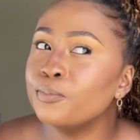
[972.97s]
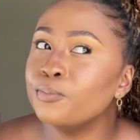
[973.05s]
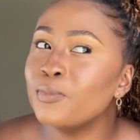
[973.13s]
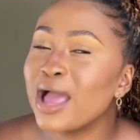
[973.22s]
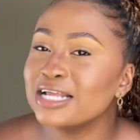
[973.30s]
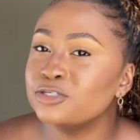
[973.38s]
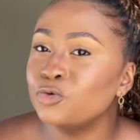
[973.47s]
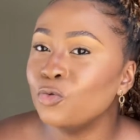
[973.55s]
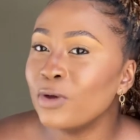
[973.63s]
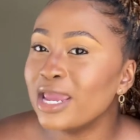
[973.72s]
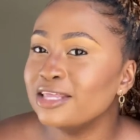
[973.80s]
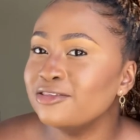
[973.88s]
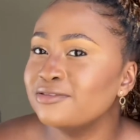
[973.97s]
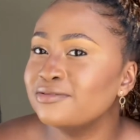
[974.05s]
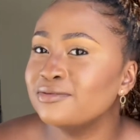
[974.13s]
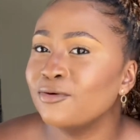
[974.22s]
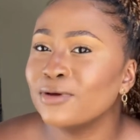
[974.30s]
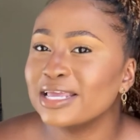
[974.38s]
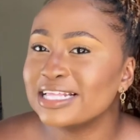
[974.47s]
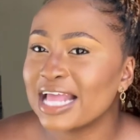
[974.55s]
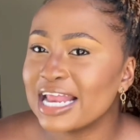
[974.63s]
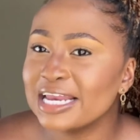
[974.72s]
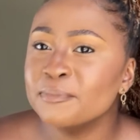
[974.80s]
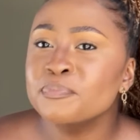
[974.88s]
had to wait to
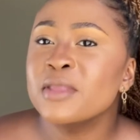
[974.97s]
itlale,